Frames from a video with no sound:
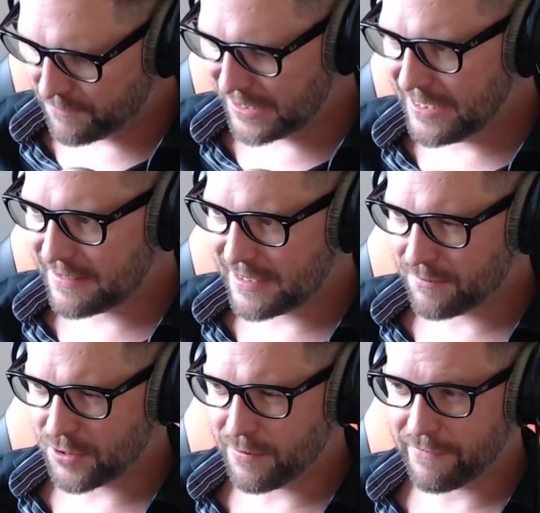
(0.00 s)
He
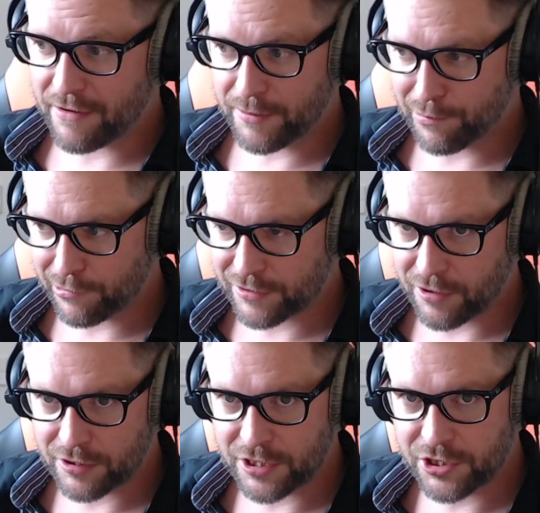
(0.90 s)
seems to be very
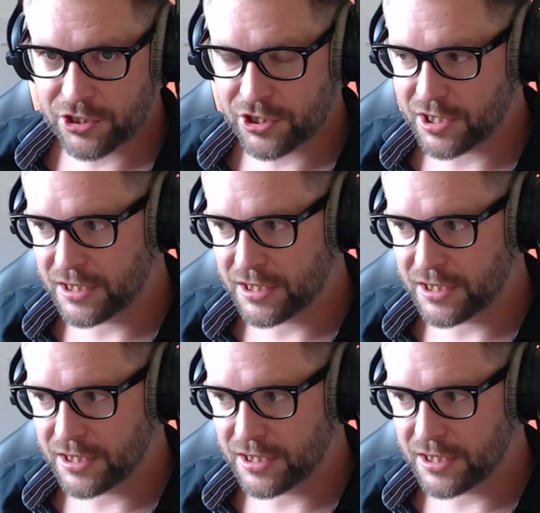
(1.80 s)
pro-Scottish